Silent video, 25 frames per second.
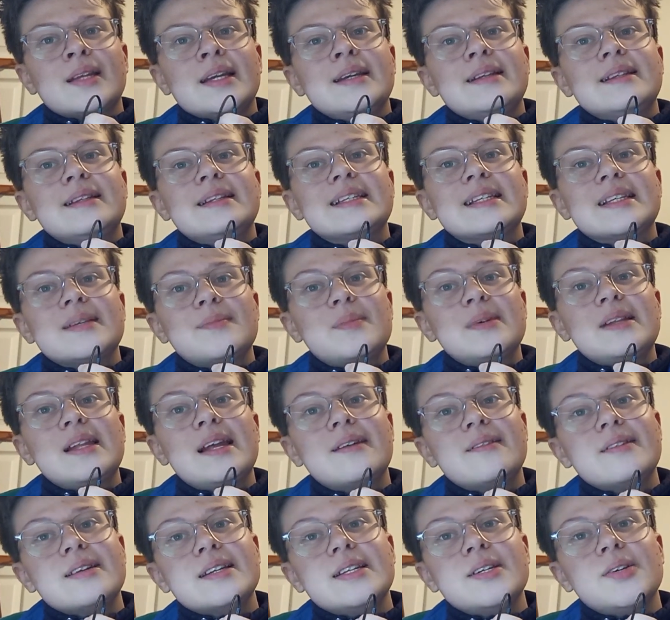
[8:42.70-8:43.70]
The
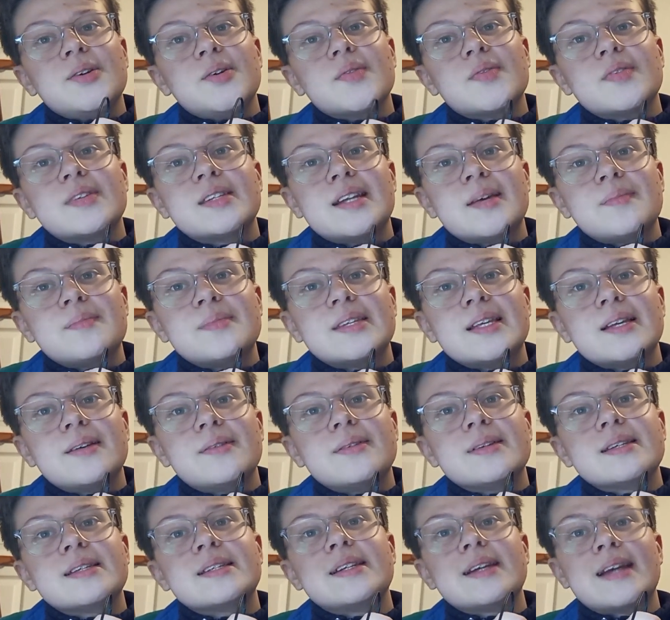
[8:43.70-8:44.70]
similarity of stem
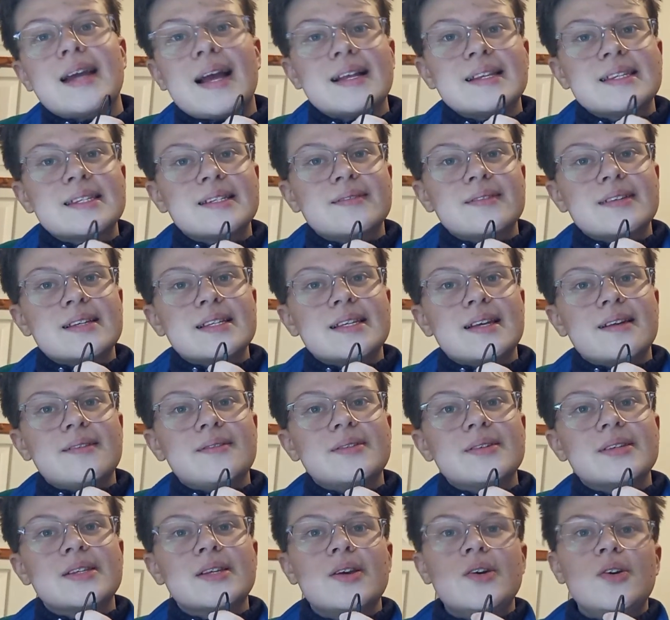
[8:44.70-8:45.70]
cells to cancerous
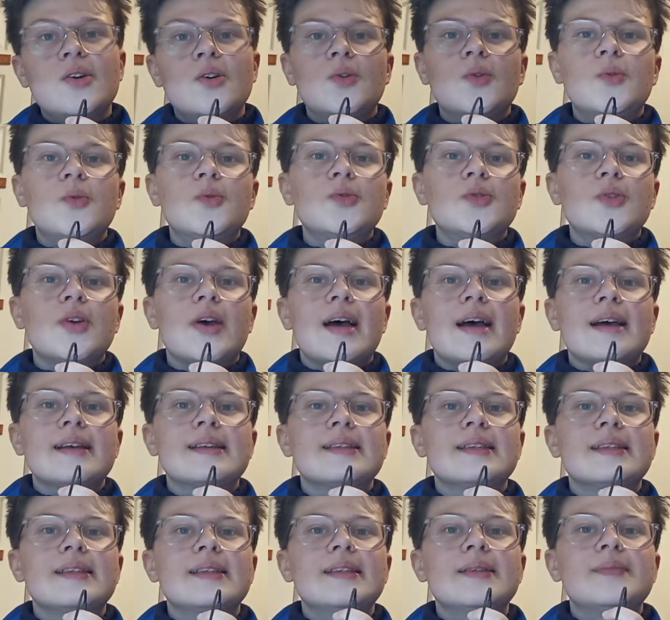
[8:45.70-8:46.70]
cells also has
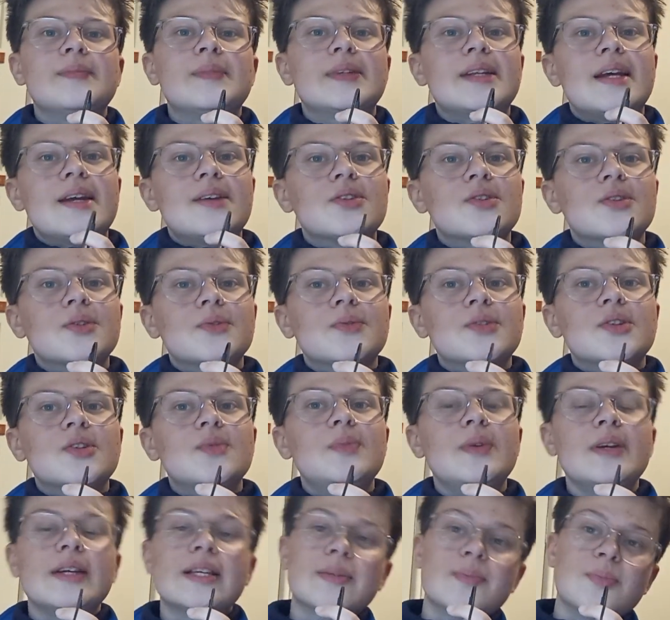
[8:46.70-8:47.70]
the potential to be
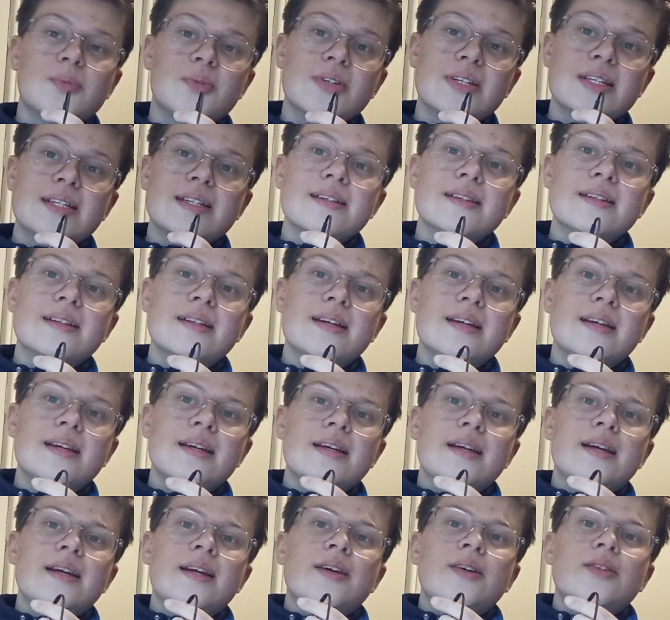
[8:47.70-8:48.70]
exploited,
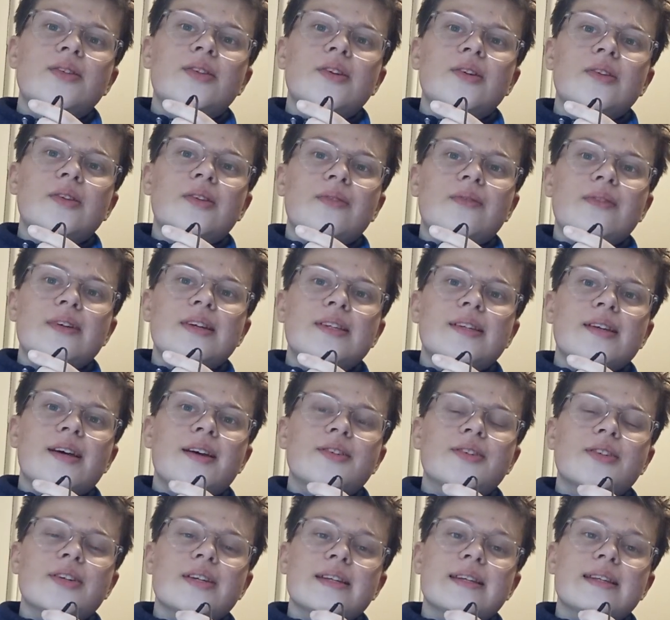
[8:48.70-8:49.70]
though the research
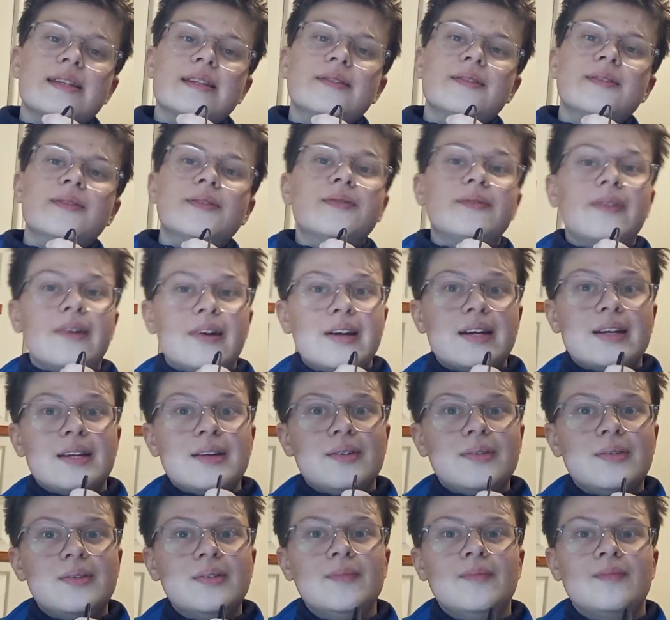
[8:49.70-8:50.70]
is still very
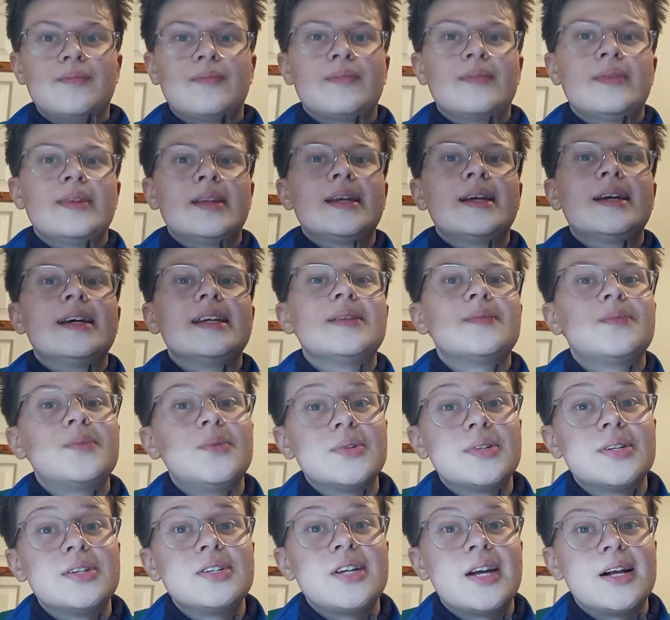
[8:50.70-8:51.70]
new. An
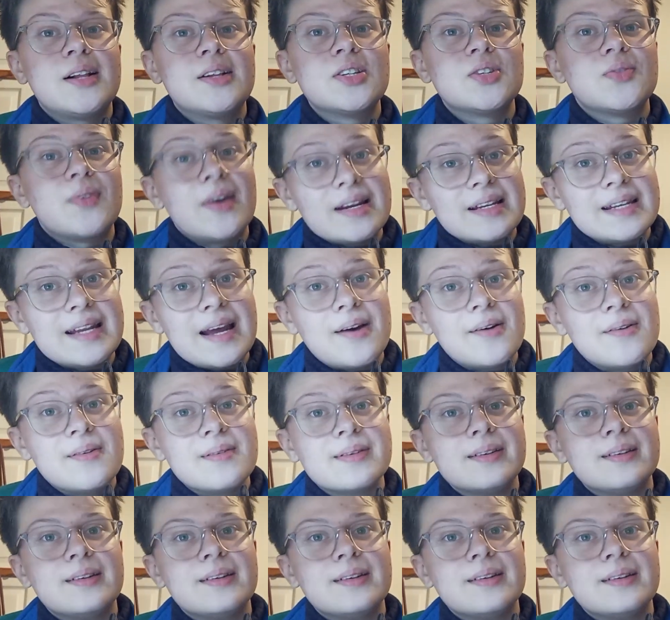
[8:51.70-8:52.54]
important challenge right now